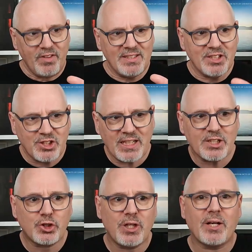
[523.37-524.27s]
The
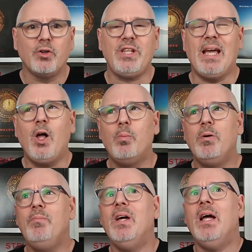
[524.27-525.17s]
second track on the
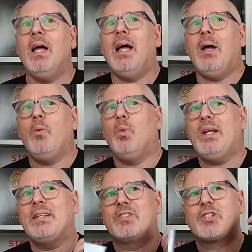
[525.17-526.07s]
album. And
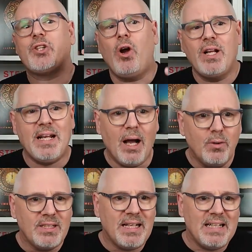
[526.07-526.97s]
when it started
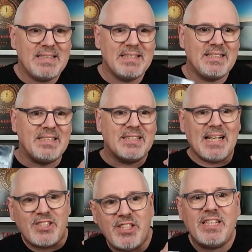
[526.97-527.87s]
out, it had this
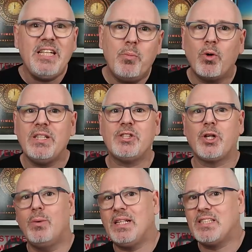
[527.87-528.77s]
catchy keyboard
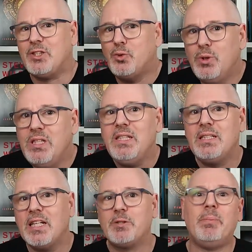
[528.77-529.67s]
intro. It has this really
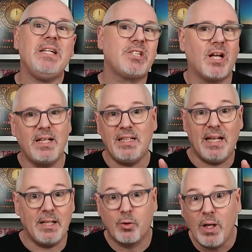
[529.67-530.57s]
nice bass line. It
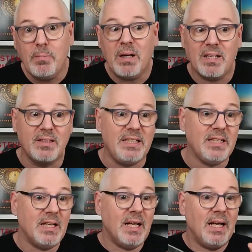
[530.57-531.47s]
had a great
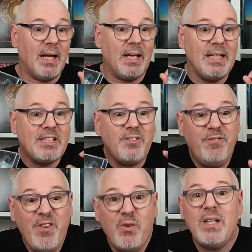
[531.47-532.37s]
melody. It's a
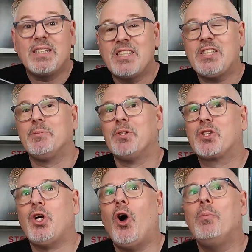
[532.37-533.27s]
very accessible
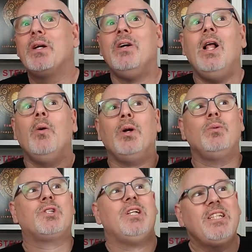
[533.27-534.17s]
song, but when I
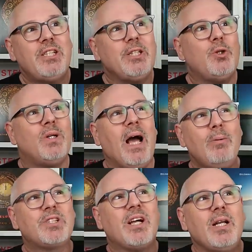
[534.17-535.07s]
was listening to it, I
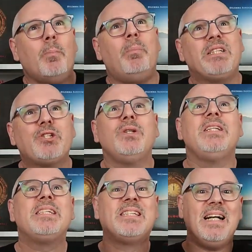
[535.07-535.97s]
was kind of picturing
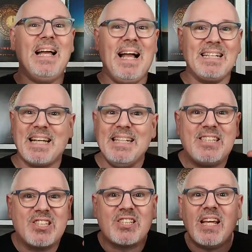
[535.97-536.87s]
this as a
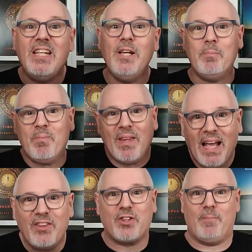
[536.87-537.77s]
stadium
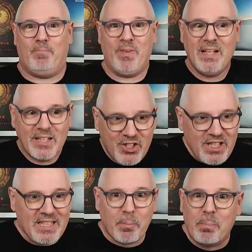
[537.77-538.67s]
anthem.
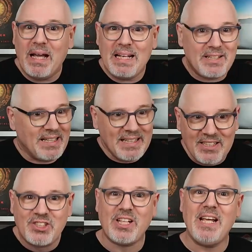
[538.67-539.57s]
Seeing the band in
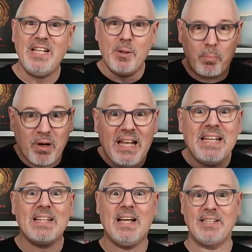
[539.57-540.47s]
a stadium
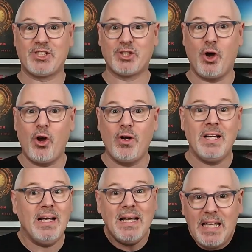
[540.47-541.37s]
playing that song,
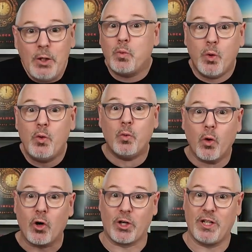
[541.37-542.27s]
it would
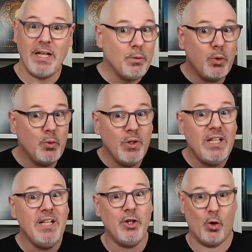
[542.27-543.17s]
work. It would
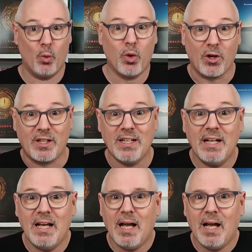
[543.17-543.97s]
really work.